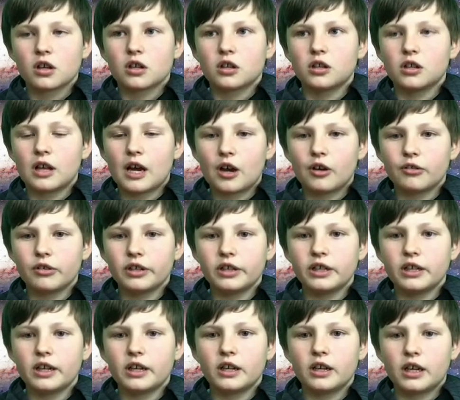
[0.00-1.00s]

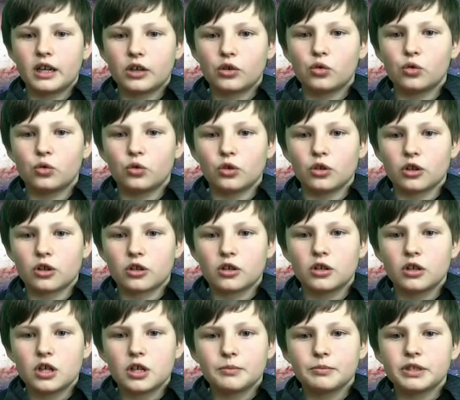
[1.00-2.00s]
Cloudy and cooler.
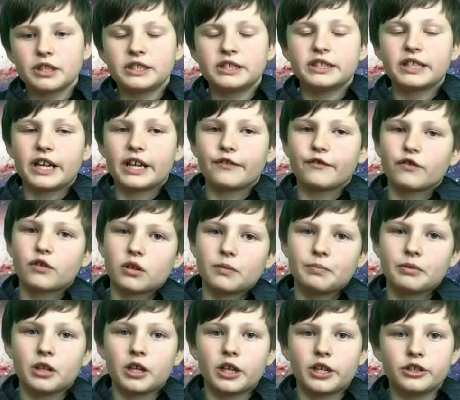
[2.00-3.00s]
Please stand for a
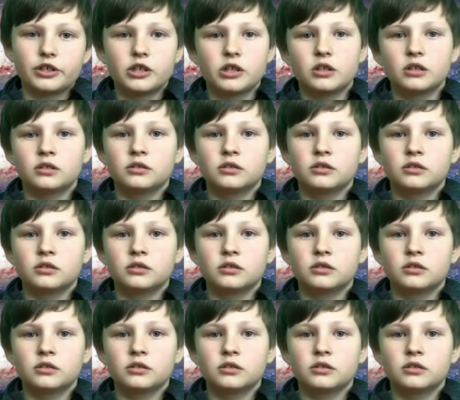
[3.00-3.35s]
pledge.